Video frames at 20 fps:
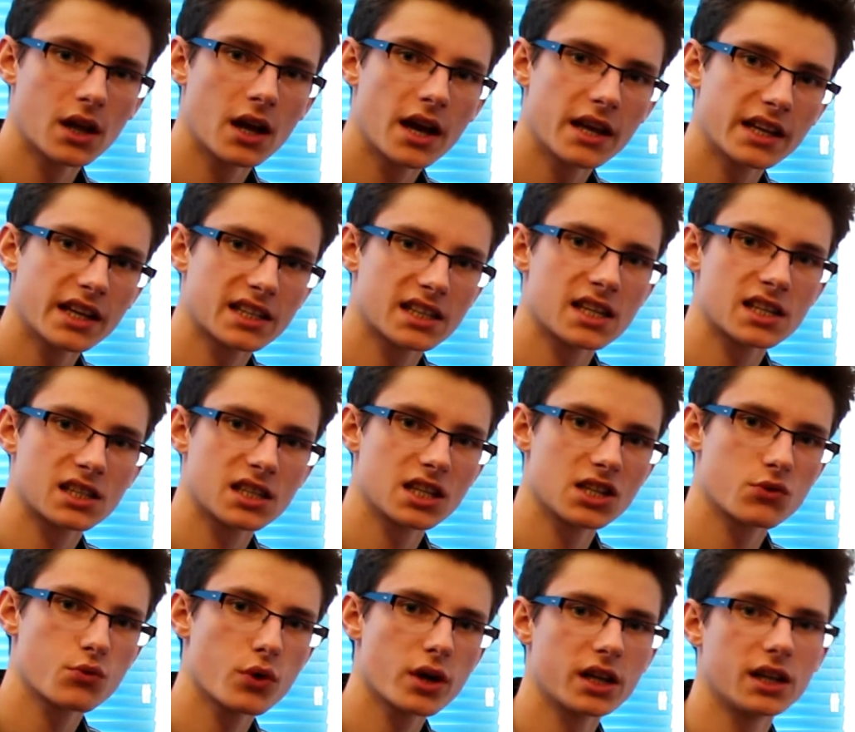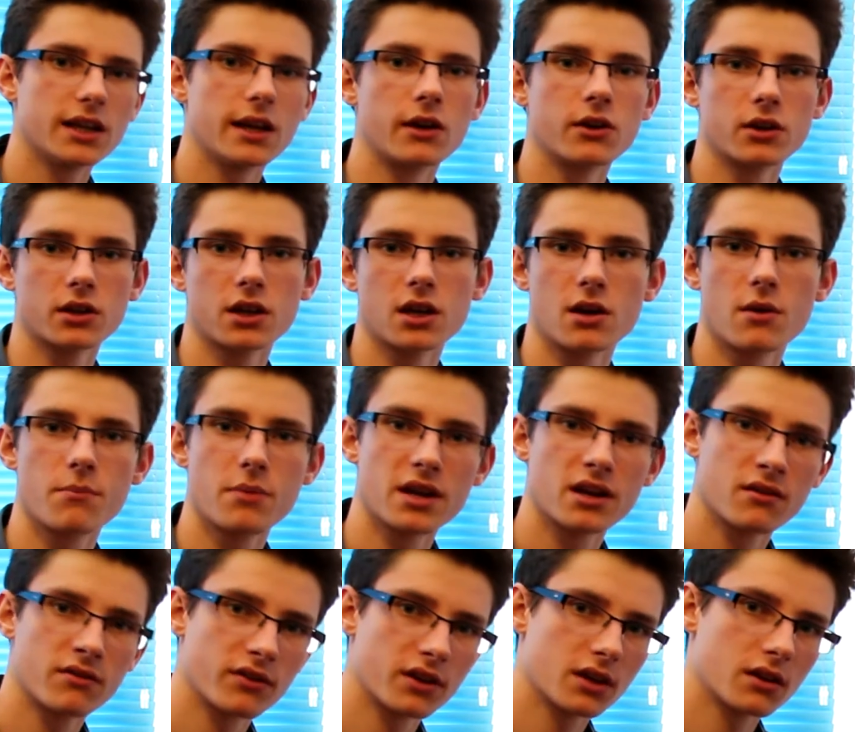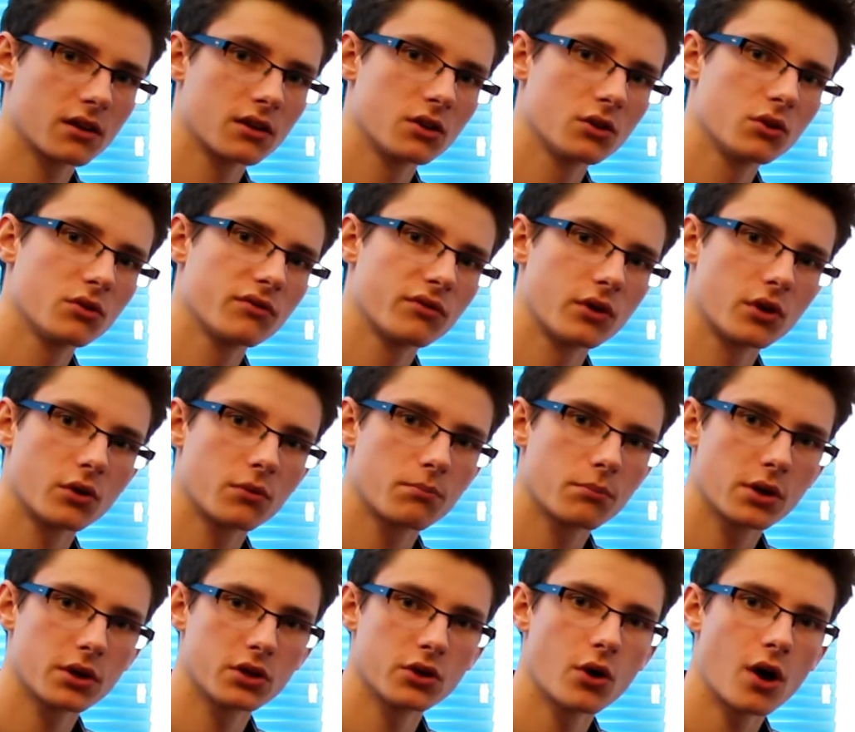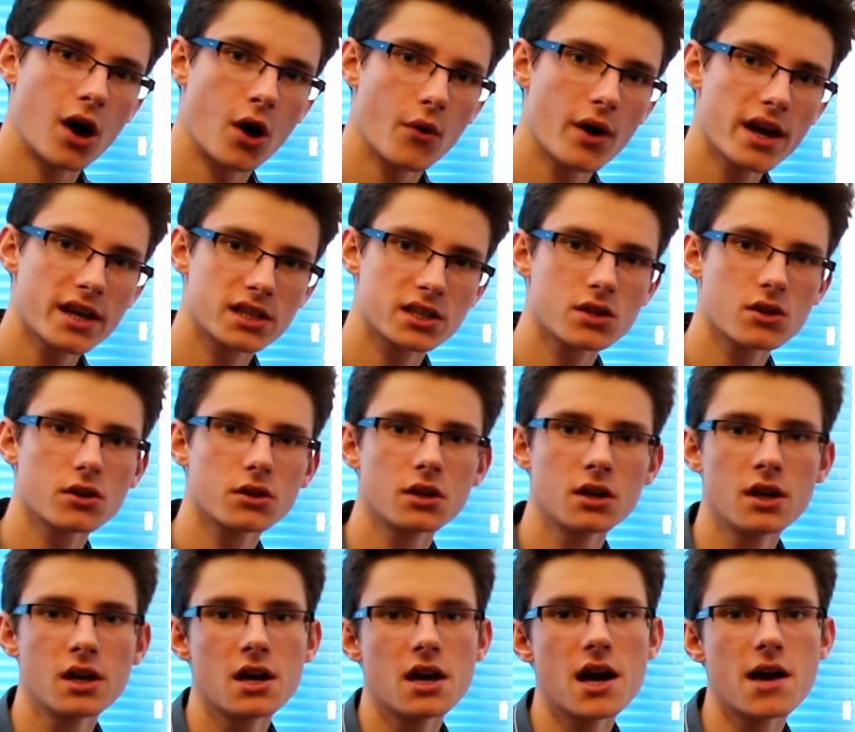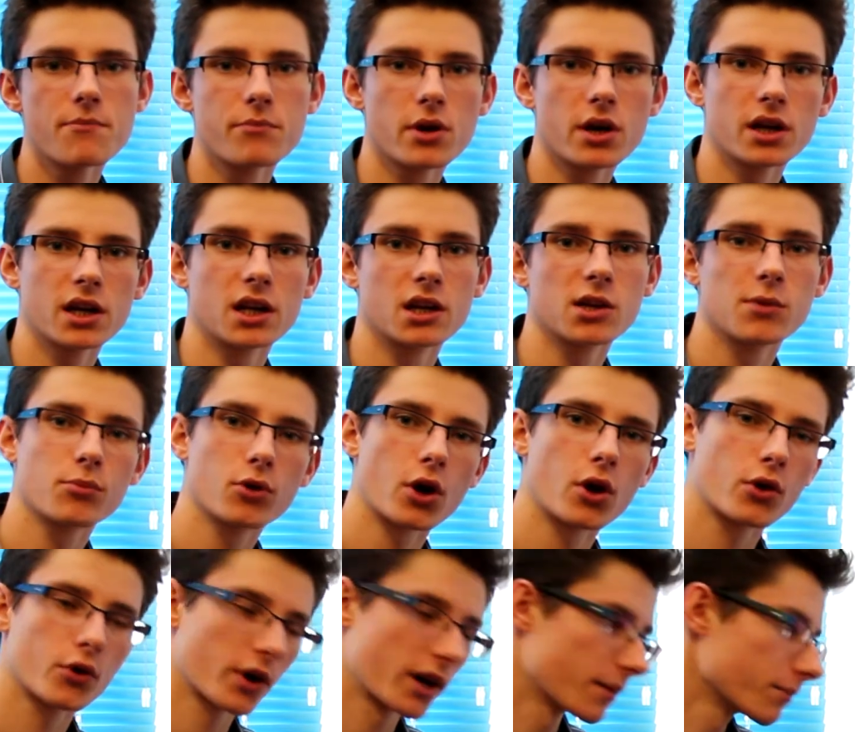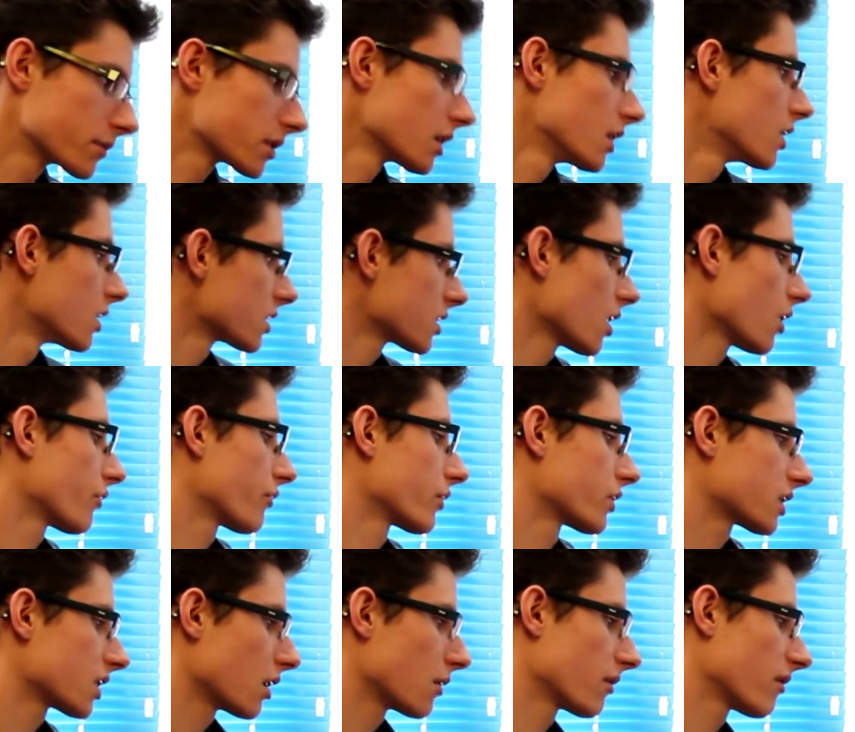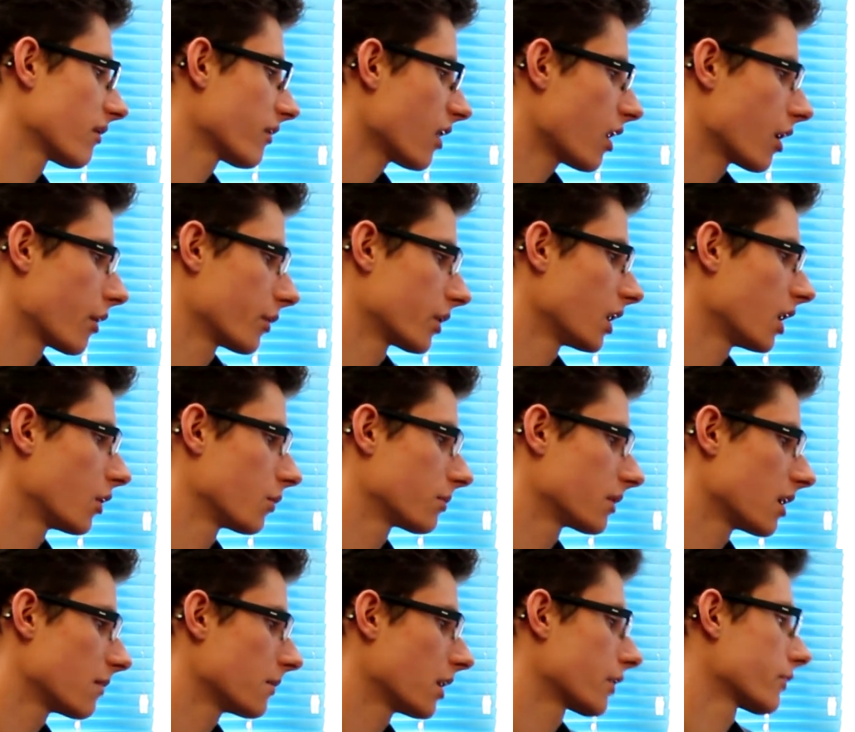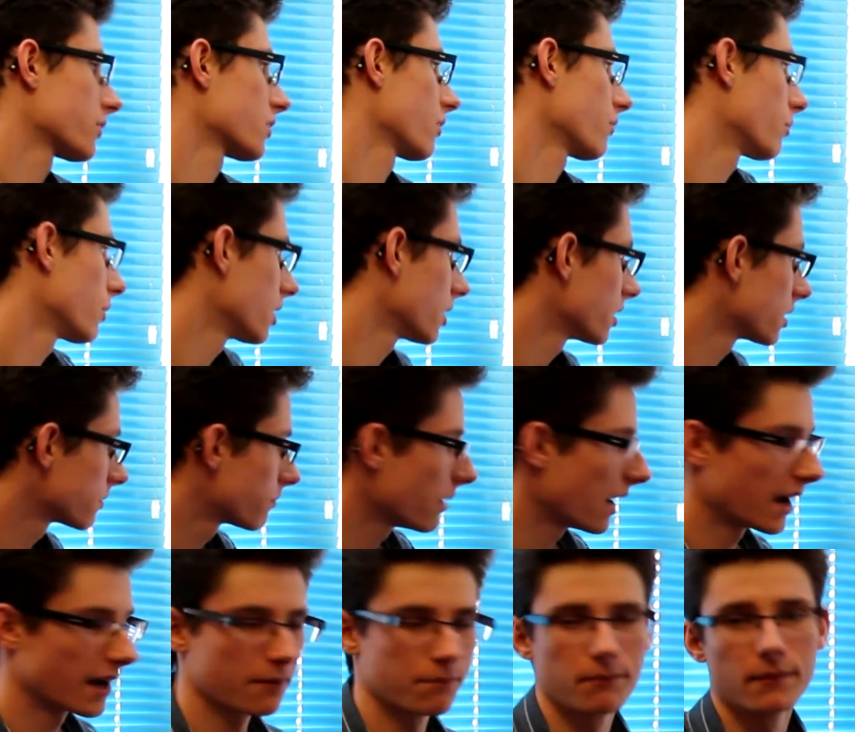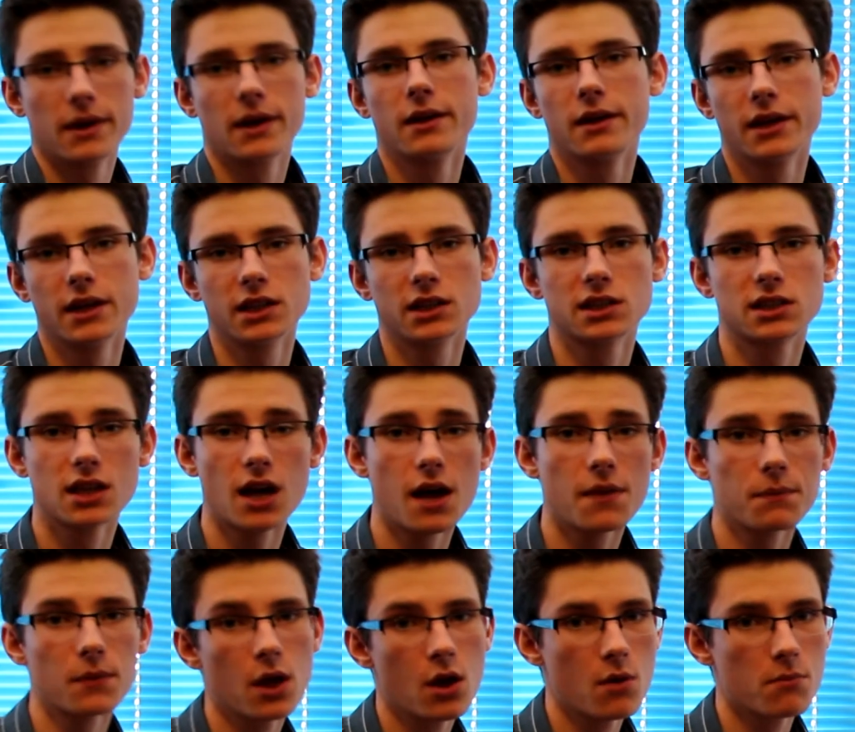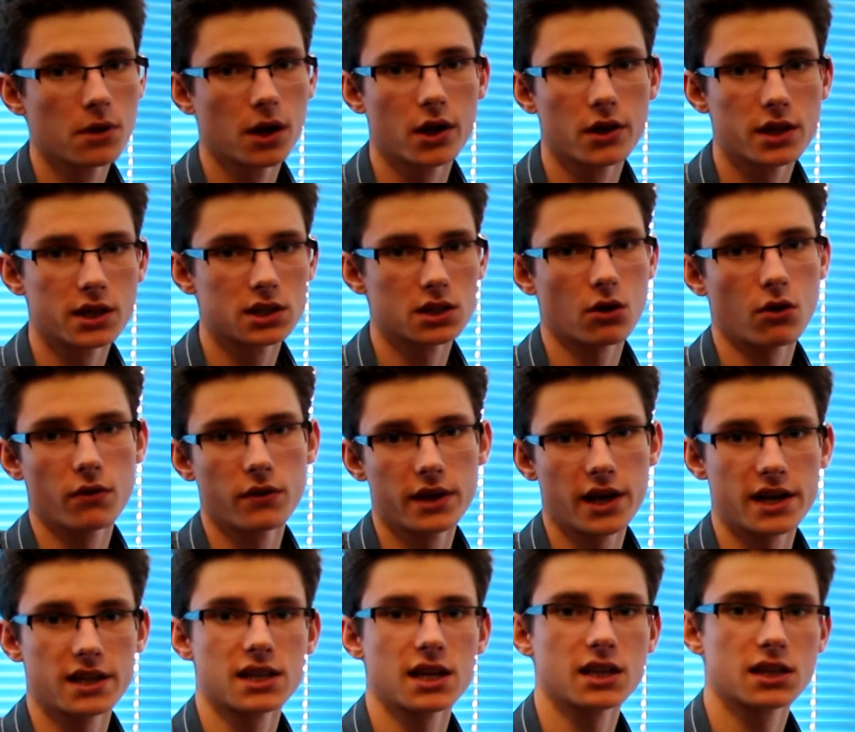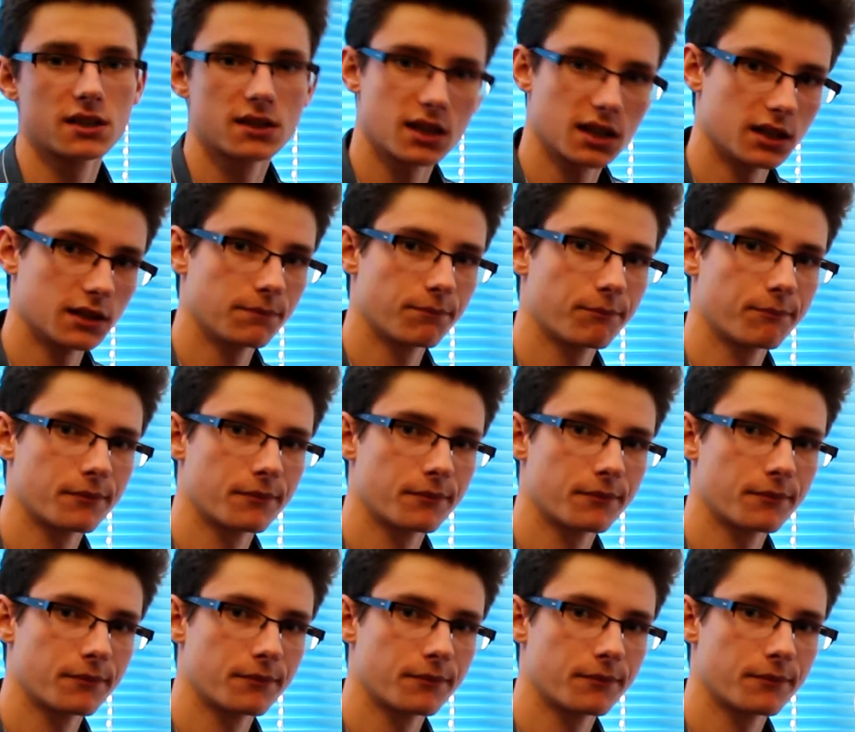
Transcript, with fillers: An S S D is really only going to benefit you for putting your O S on and putting any programs. So for example, if I want to open up Microsoft Word, bam, it's done because it's on the S S D.